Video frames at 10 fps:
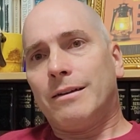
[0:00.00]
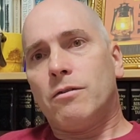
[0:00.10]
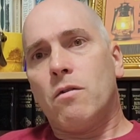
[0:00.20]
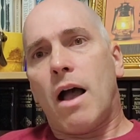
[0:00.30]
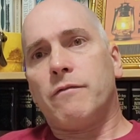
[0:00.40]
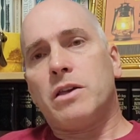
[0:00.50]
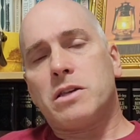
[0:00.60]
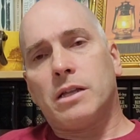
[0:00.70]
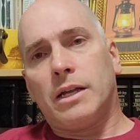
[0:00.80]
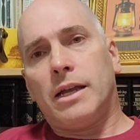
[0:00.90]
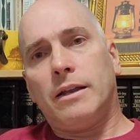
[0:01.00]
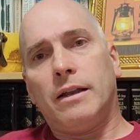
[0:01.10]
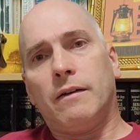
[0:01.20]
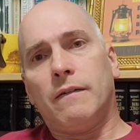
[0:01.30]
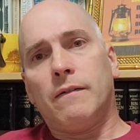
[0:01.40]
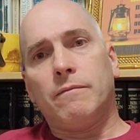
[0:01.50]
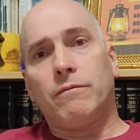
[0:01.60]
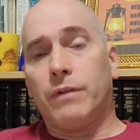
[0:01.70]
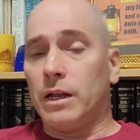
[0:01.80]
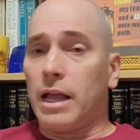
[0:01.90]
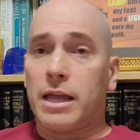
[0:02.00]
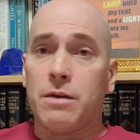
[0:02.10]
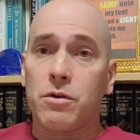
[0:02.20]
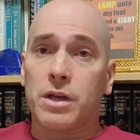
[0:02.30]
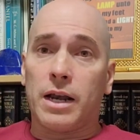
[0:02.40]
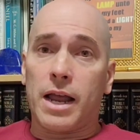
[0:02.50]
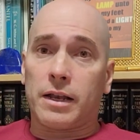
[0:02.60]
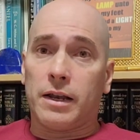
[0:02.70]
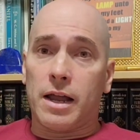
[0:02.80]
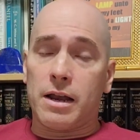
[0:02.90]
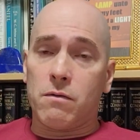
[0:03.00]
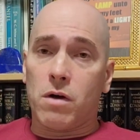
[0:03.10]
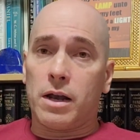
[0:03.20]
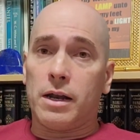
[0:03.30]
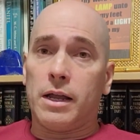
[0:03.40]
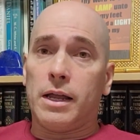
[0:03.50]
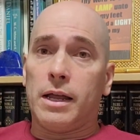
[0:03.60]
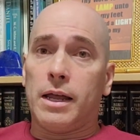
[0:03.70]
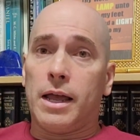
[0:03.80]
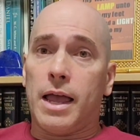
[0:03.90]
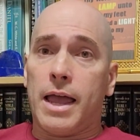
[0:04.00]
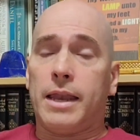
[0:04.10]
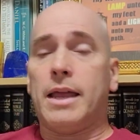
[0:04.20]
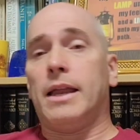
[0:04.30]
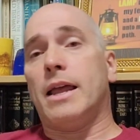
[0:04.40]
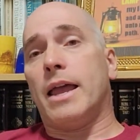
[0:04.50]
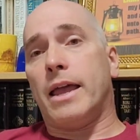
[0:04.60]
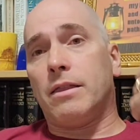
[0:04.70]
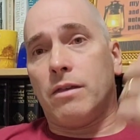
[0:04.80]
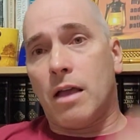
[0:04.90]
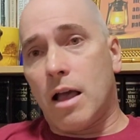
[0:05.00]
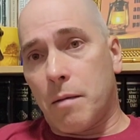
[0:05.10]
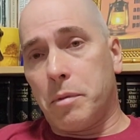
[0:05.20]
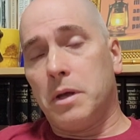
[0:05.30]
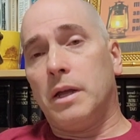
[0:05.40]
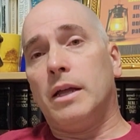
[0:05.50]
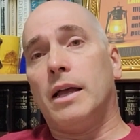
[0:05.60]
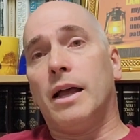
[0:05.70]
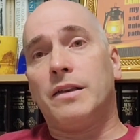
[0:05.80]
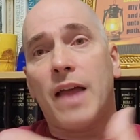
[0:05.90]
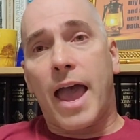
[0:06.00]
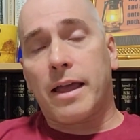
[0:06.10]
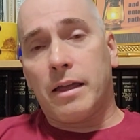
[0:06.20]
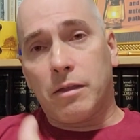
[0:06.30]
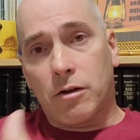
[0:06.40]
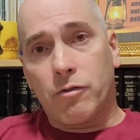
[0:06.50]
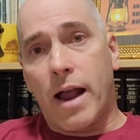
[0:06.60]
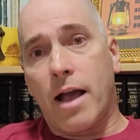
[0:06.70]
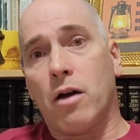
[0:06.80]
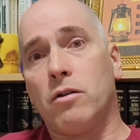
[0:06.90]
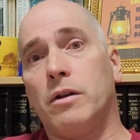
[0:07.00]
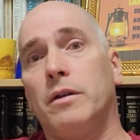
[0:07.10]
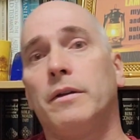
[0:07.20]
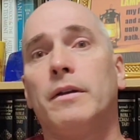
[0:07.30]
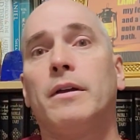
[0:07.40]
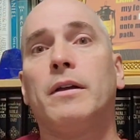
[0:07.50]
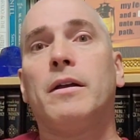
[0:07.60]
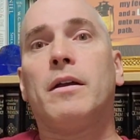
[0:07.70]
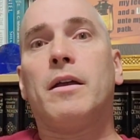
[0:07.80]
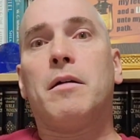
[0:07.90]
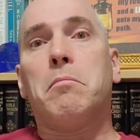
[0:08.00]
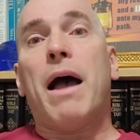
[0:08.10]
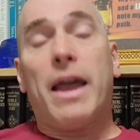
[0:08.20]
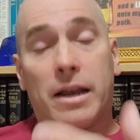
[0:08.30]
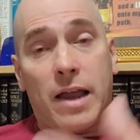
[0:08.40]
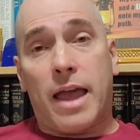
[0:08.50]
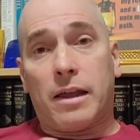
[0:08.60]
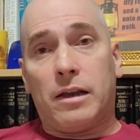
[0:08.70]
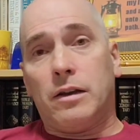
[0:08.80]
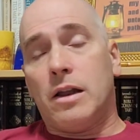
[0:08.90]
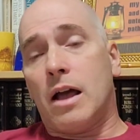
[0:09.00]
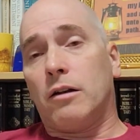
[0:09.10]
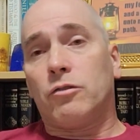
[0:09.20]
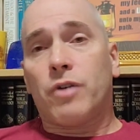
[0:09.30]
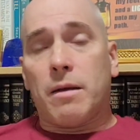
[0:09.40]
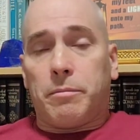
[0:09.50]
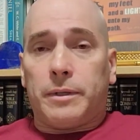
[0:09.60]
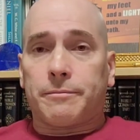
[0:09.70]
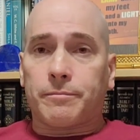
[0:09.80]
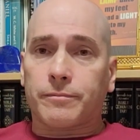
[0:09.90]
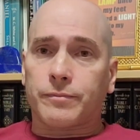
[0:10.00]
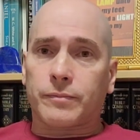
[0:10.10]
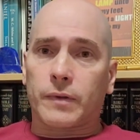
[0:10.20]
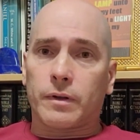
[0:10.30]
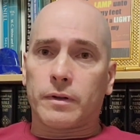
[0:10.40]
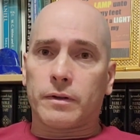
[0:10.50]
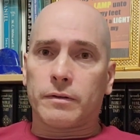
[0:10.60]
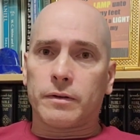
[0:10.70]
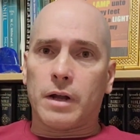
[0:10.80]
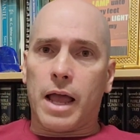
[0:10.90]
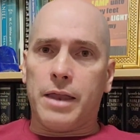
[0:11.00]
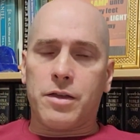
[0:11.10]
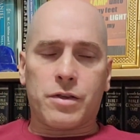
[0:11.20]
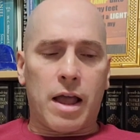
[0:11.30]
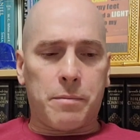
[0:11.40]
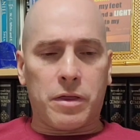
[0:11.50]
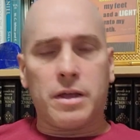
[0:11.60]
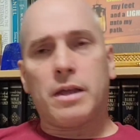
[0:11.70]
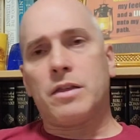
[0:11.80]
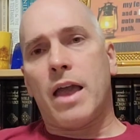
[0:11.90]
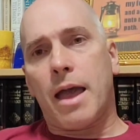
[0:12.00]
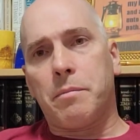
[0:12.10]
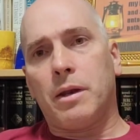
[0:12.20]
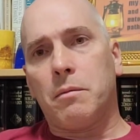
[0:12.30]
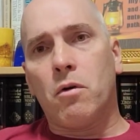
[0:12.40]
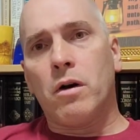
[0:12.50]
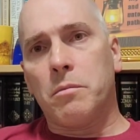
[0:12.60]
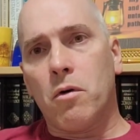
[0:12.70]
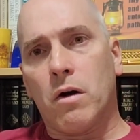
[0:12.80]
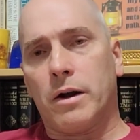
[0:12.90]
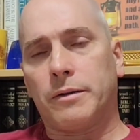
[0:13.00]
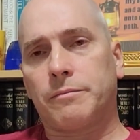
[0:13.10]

who obviously didn't feel like he was connected to anyone, and then he ends up attacking the crowd by attacking Donald Trump. And this type of thing is happening more and more.